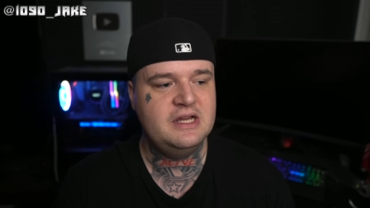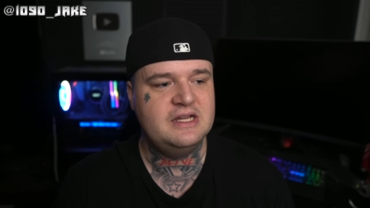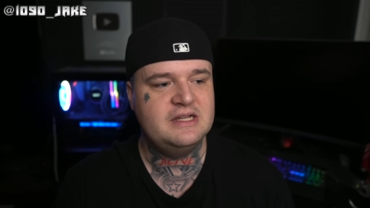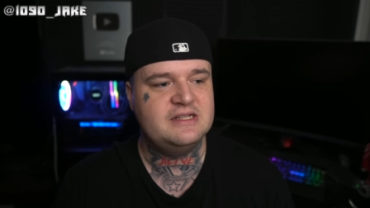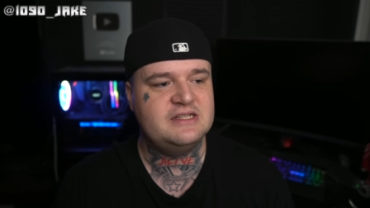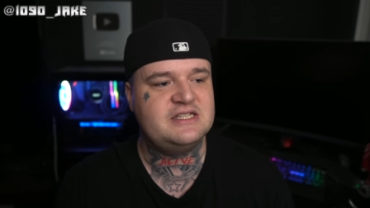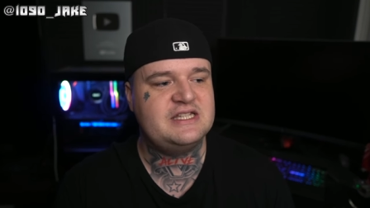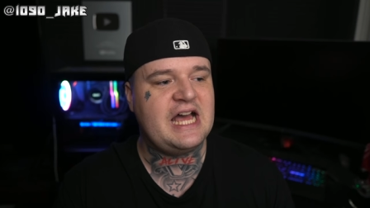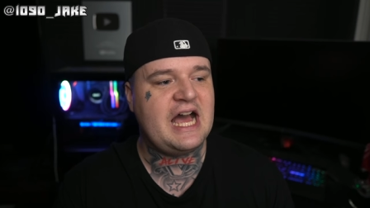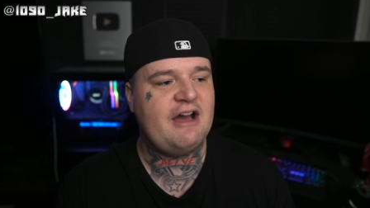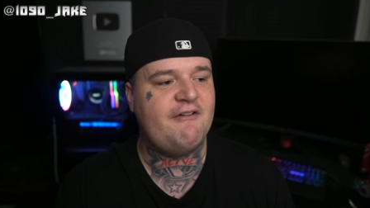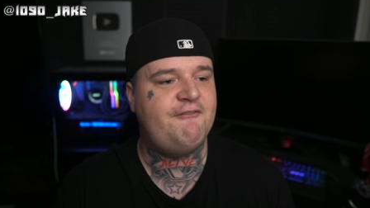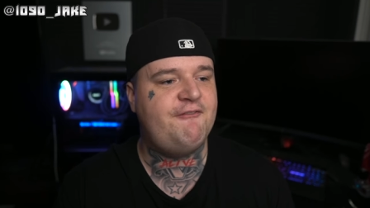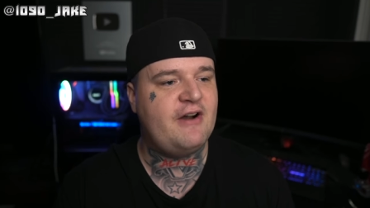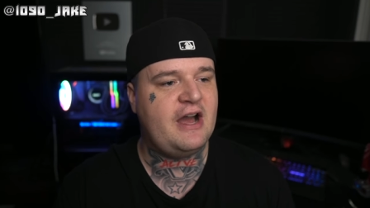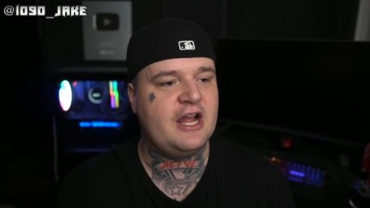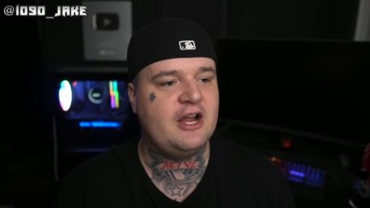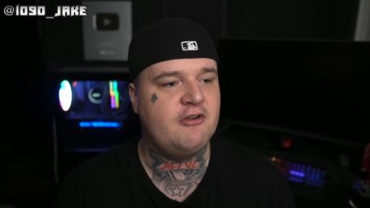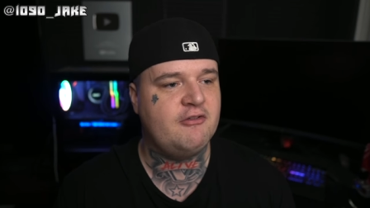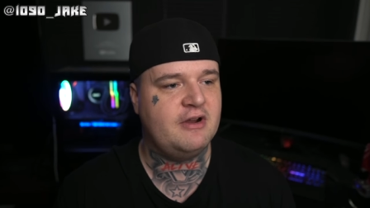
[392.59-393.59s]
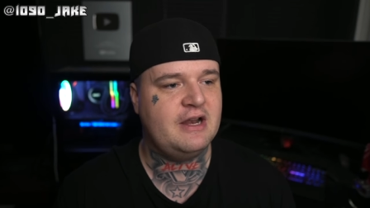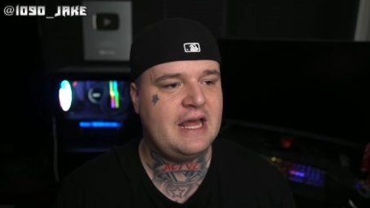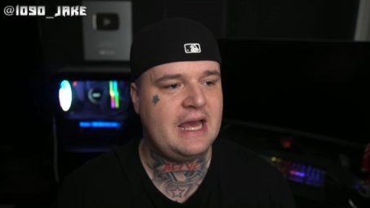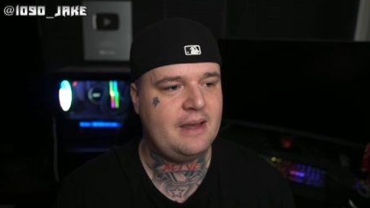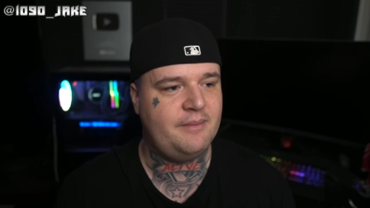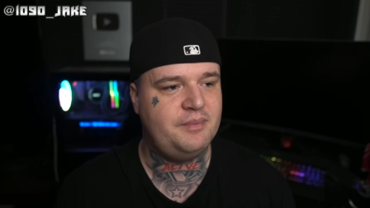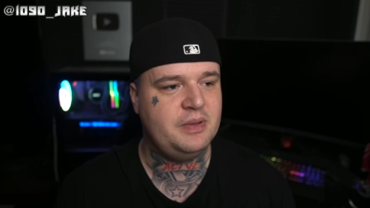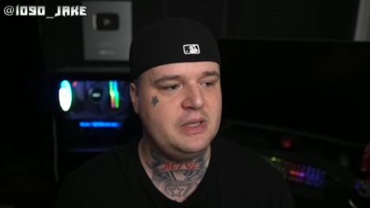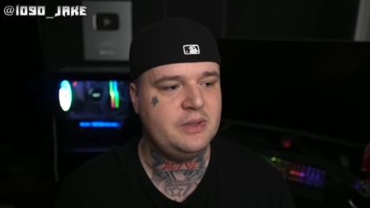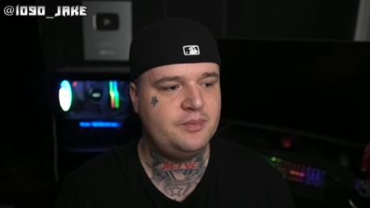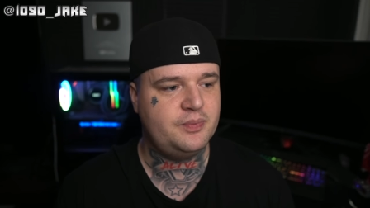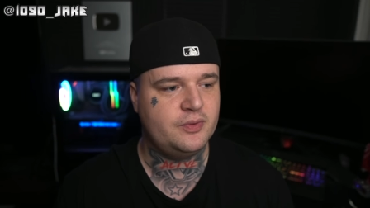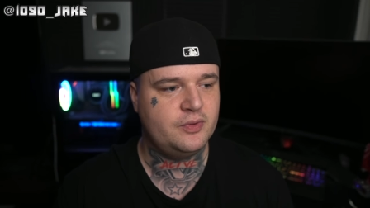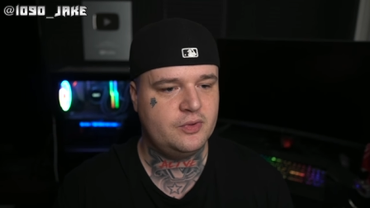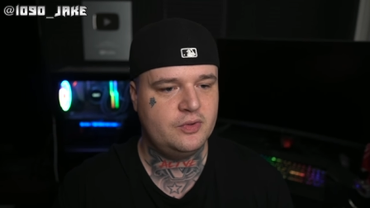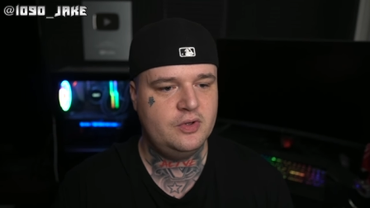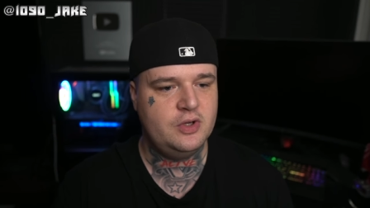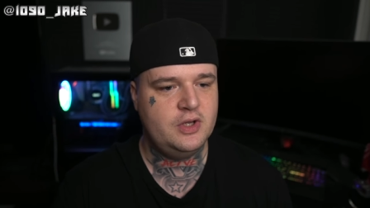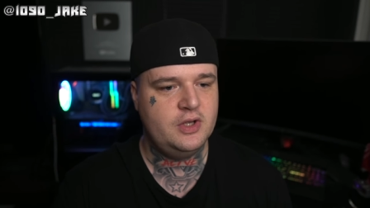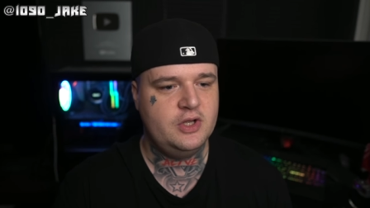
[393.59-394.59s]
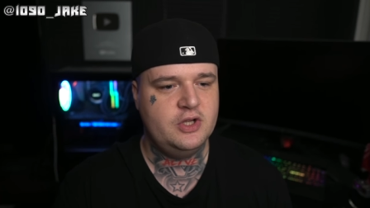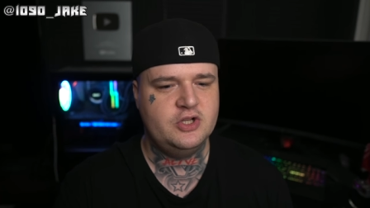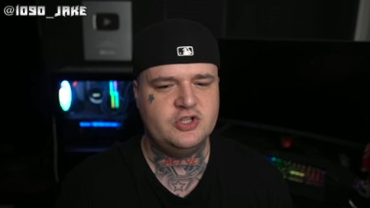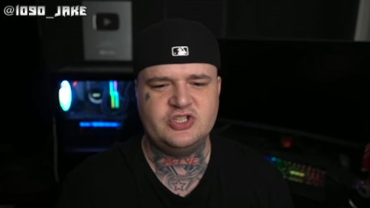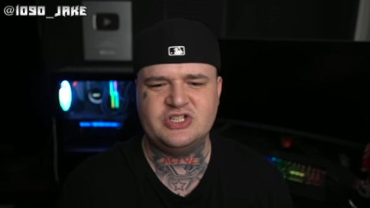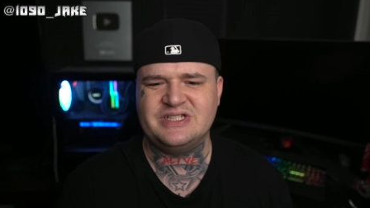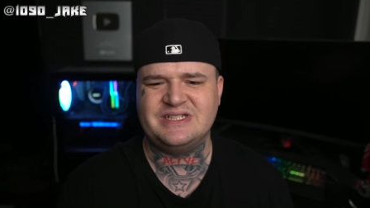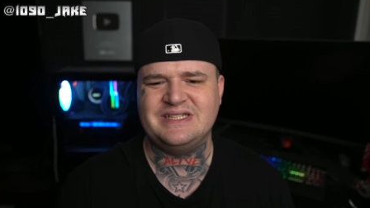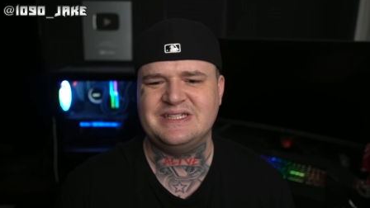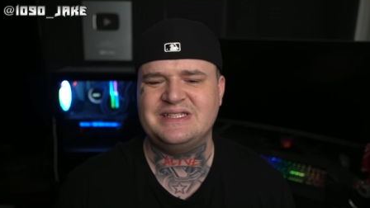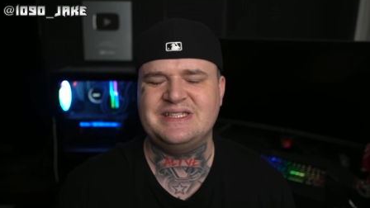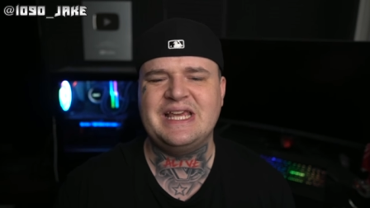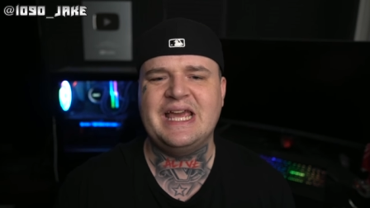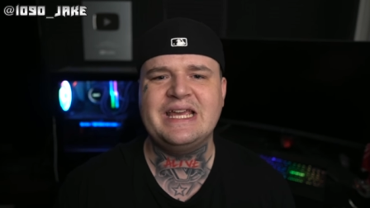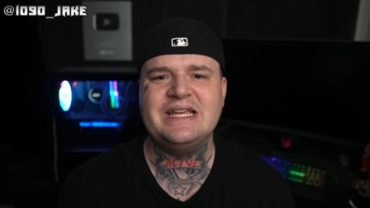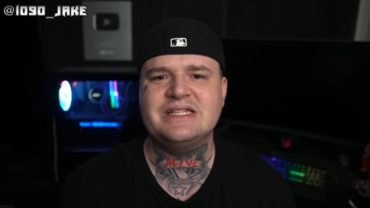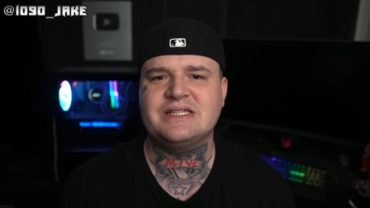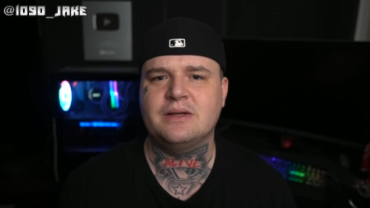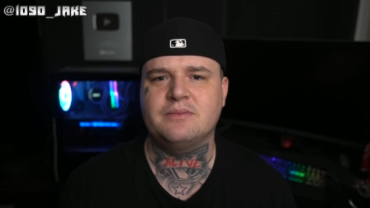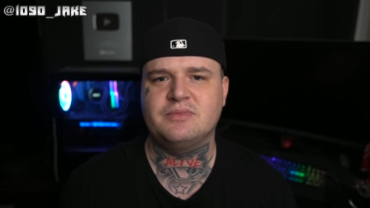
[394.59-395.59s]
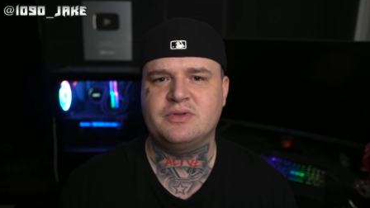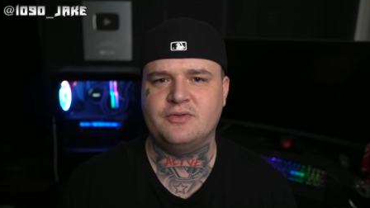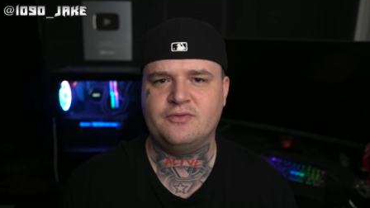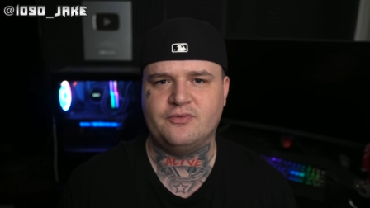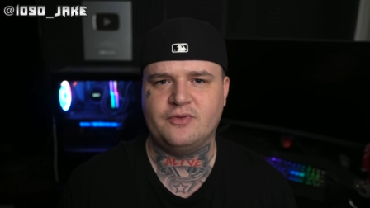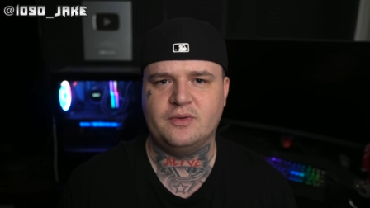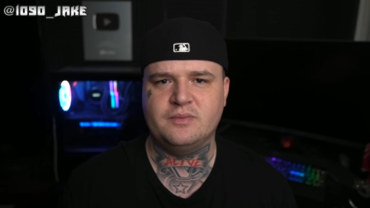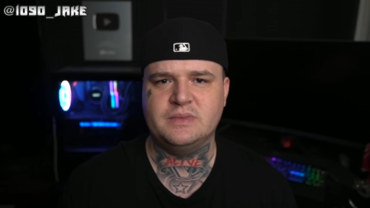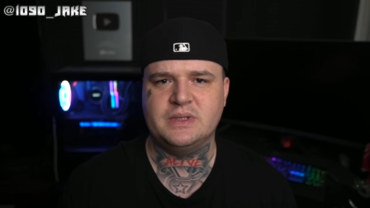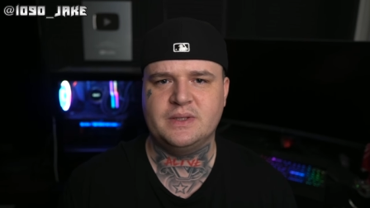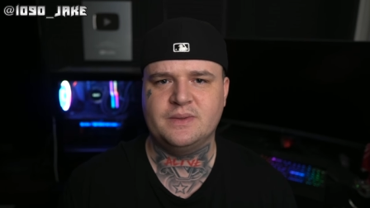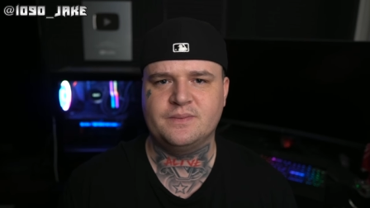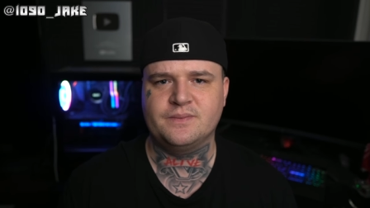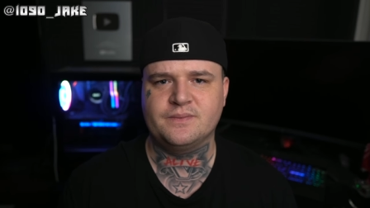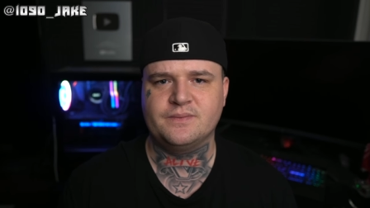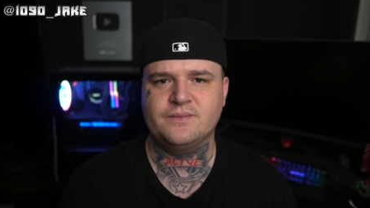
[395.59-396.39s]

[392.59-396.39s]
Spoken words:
stop firing at people just to take something from them.